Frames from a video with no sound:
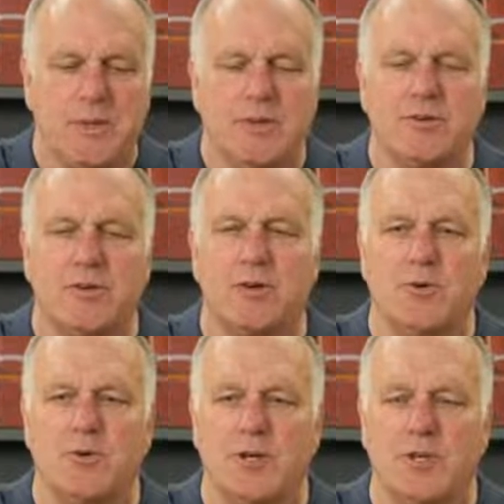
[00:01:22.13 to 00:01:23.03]

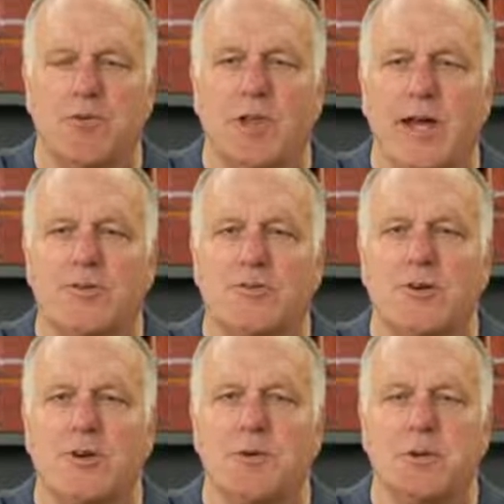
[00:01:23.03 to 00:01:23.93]
So the flags
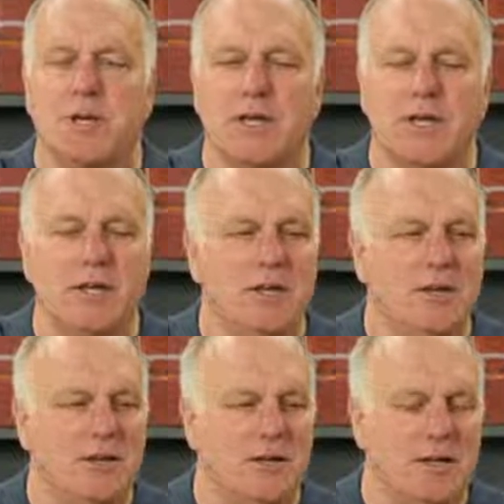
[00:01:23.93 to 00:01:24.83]
are up, and